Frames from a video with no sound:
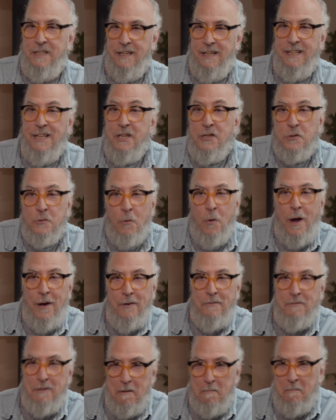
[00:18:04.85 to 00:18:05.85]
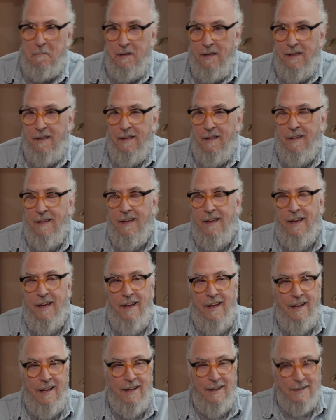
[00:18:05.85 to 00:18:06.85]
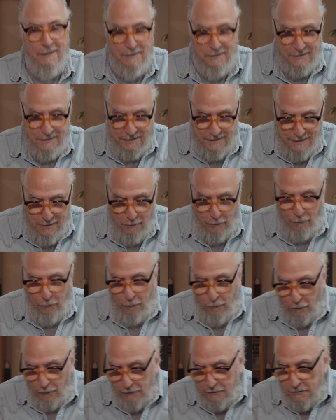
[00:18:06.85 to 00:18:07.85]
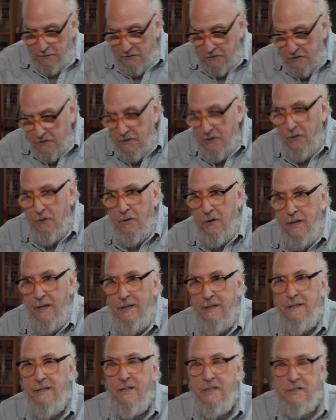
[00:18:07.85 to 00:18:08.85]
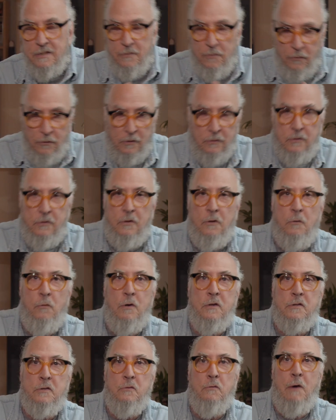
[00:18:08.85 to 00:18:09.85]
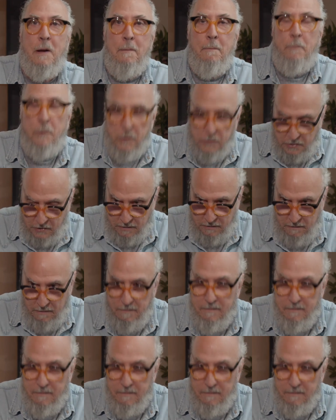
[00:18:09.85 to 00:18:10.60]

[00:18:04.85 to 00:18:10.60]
In each one of them, these little folders, and each folder was one person.